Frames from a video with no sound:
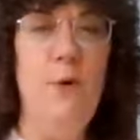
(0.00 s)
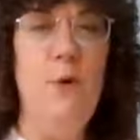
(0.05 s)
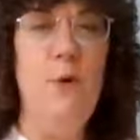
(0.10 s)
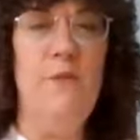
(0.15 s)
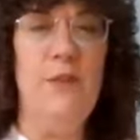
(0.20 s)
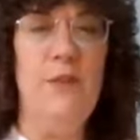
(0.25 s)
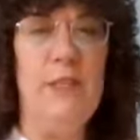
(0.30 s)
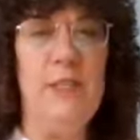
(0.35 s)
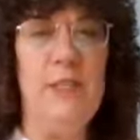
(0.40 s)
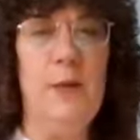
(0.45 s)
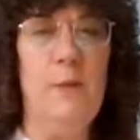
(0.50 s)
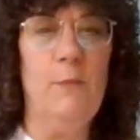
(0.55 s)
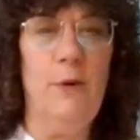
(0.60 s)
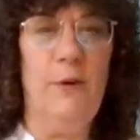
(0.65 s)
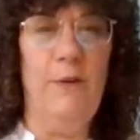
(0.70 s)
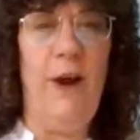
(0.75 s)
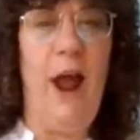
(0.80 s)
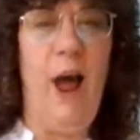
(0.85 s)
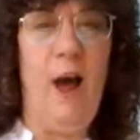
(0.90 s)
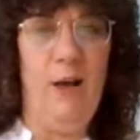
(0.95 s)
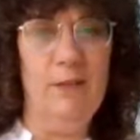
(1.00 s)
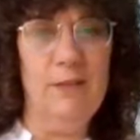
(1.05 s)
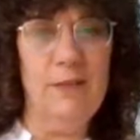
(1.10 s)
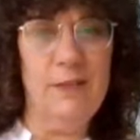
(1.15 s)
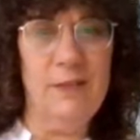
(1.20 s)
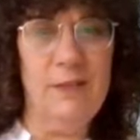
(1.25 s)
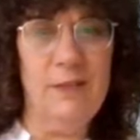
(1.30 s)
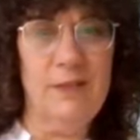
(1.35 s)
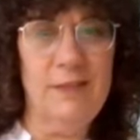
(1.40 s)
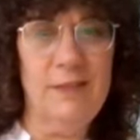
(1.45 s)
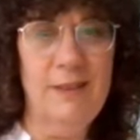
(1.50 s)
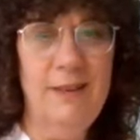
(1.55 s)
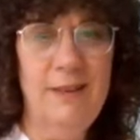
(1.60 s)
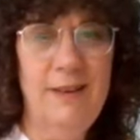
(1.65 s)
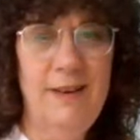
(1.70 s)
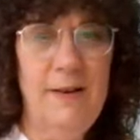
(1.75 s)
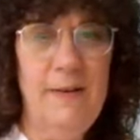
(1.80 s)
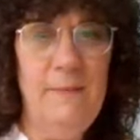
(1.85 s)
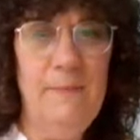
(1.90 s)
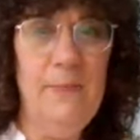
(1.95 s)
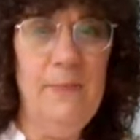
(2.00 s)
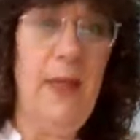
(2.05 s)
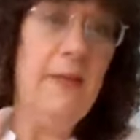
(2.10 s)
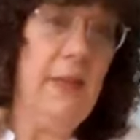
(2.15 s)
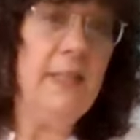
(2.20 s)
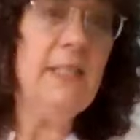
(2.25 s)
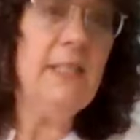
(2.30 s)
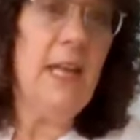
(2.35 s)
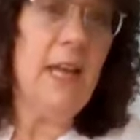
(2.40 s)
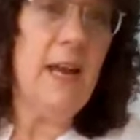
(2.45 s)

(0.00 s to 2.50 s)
move it somewhere else. And they